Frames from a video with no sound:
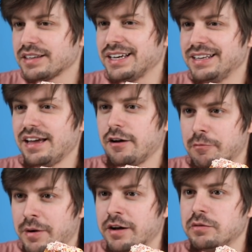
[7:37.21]
Yeah, it
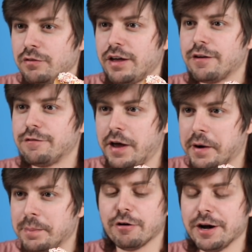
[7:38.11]
reminds me of like
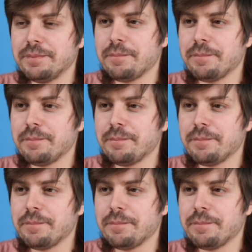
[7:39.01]
fairy bread.